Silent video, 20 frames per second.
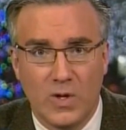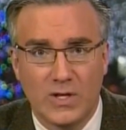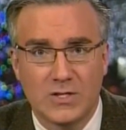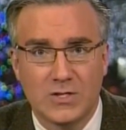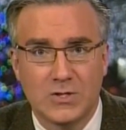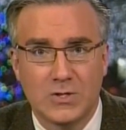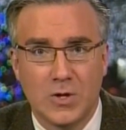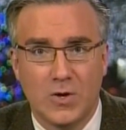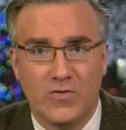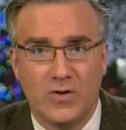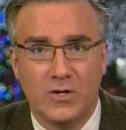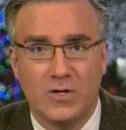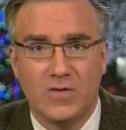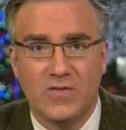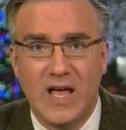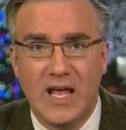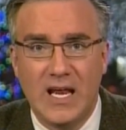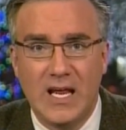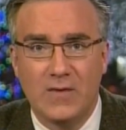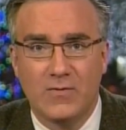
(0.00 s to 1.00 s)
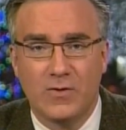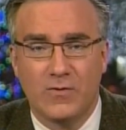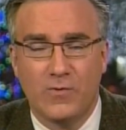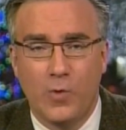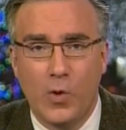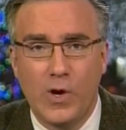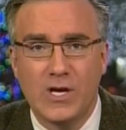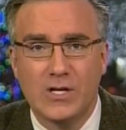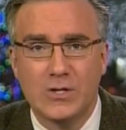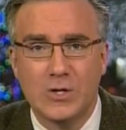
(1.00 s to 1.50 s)
What servant of any of the
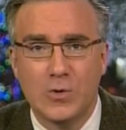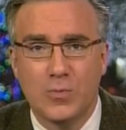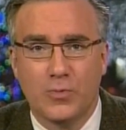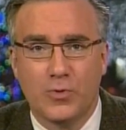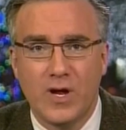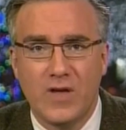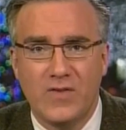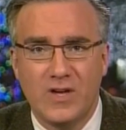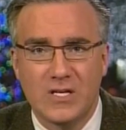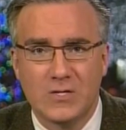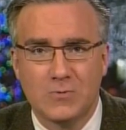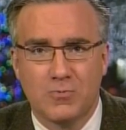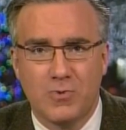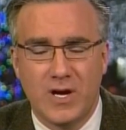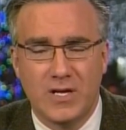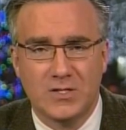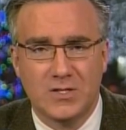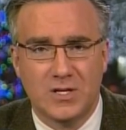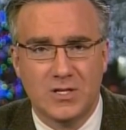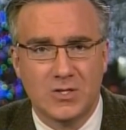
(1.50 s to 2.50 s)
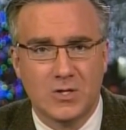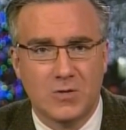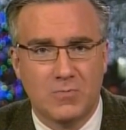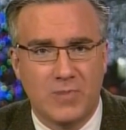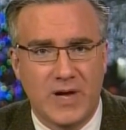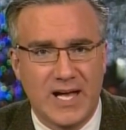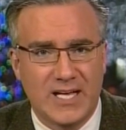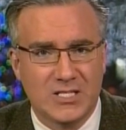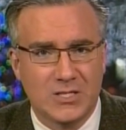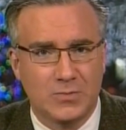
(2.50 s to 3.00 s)
42 previous presidents
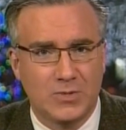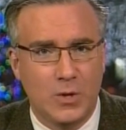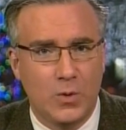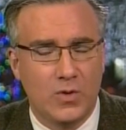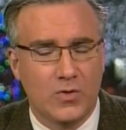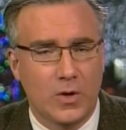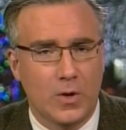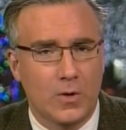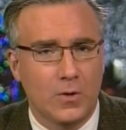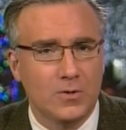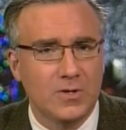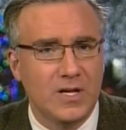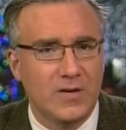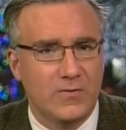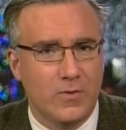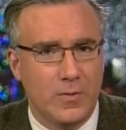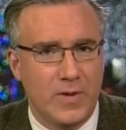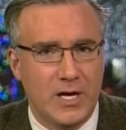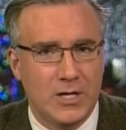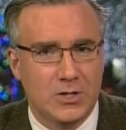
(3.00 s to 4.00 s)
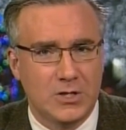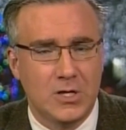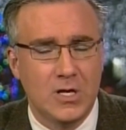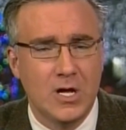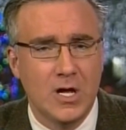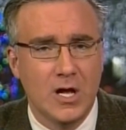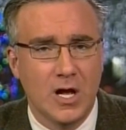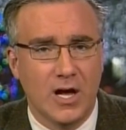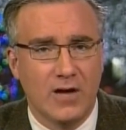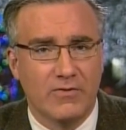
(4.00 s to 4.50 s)
could possibly withhold
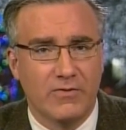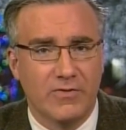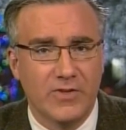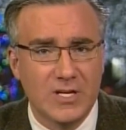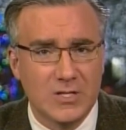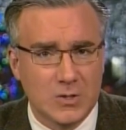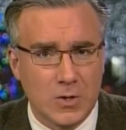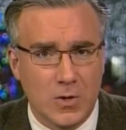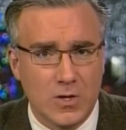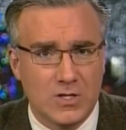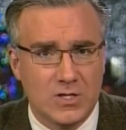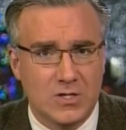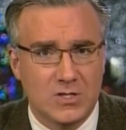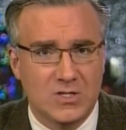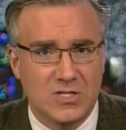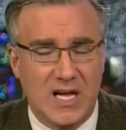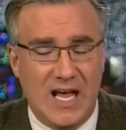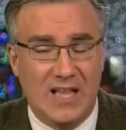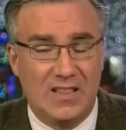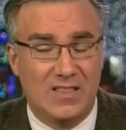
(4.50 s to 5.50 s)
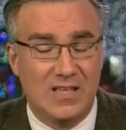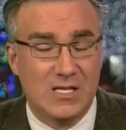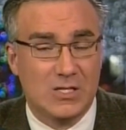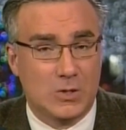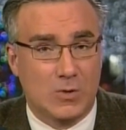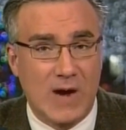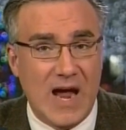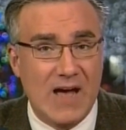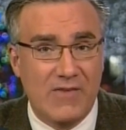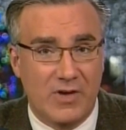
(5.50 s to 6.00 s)
information of this urgency and
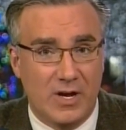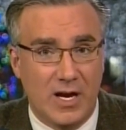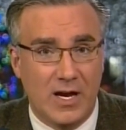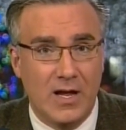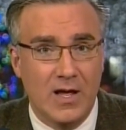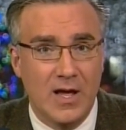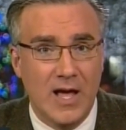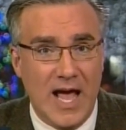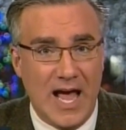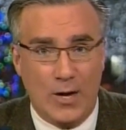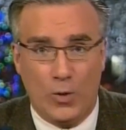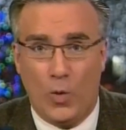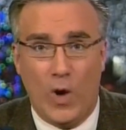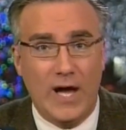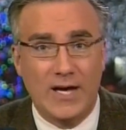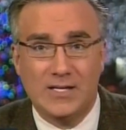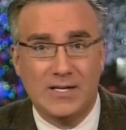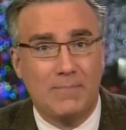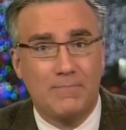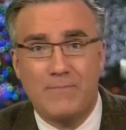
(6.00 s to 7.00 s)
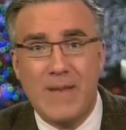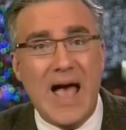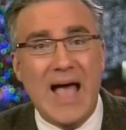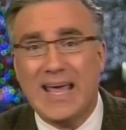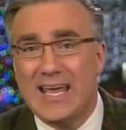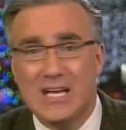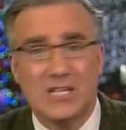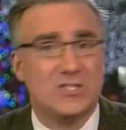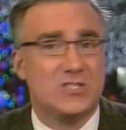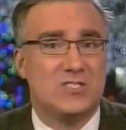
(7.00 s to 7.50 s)
this gravity and wind up
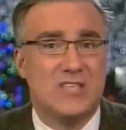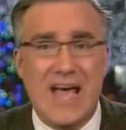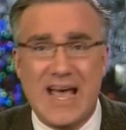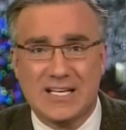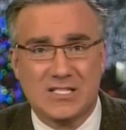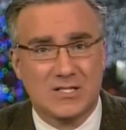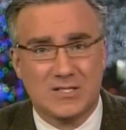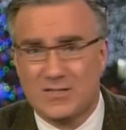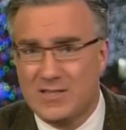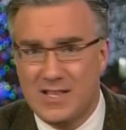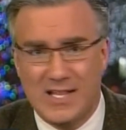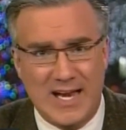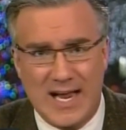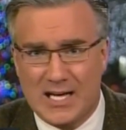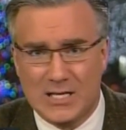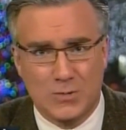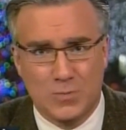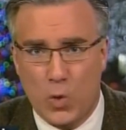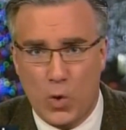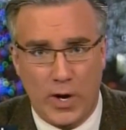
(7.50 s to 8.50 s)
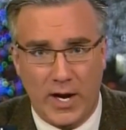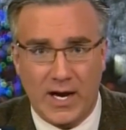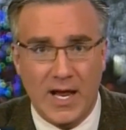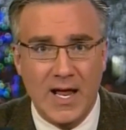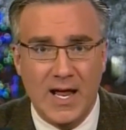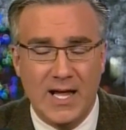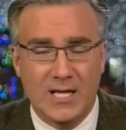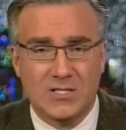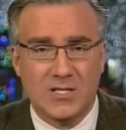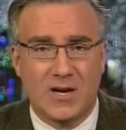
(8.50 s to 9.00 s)
back at his desk the next
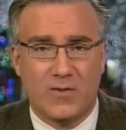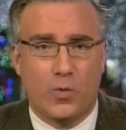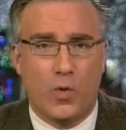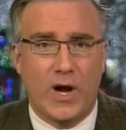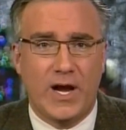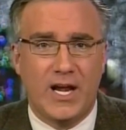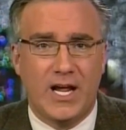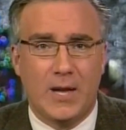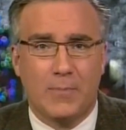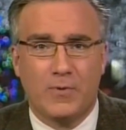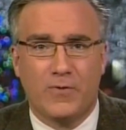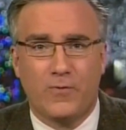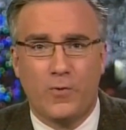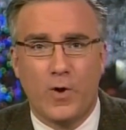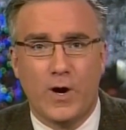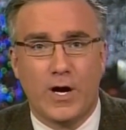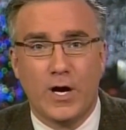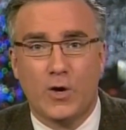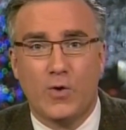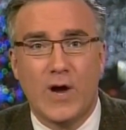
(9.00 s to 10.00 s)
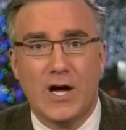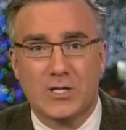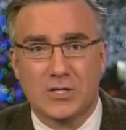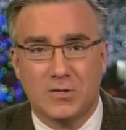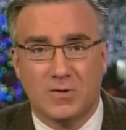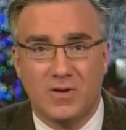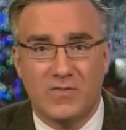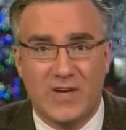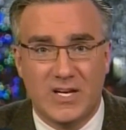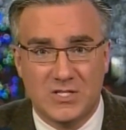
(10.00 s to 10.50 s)
morning instead of winding up before a
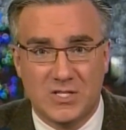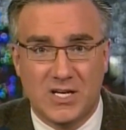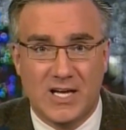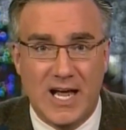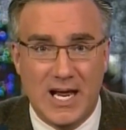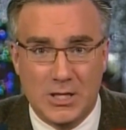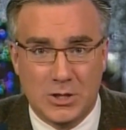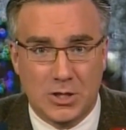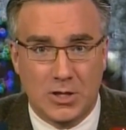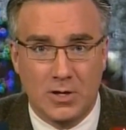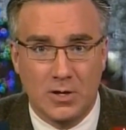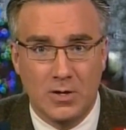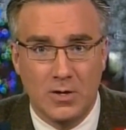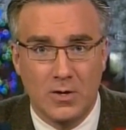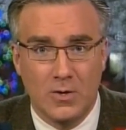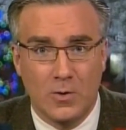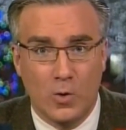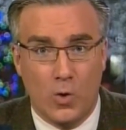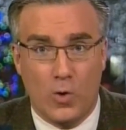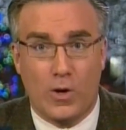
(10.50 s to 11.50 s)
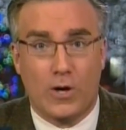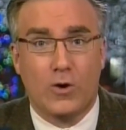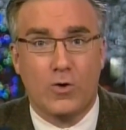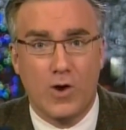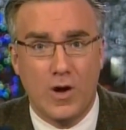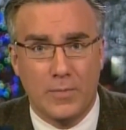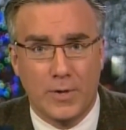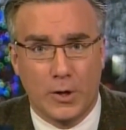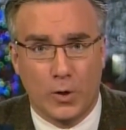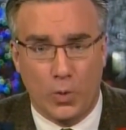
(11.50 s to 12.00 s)
congressional investigation or a
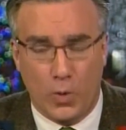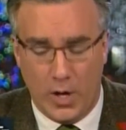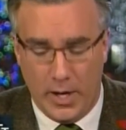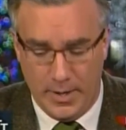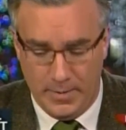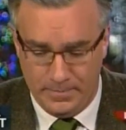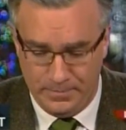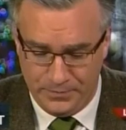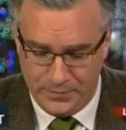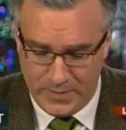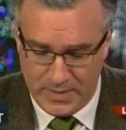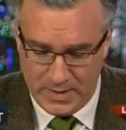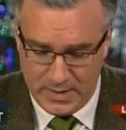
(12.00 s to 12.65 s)
criminal one?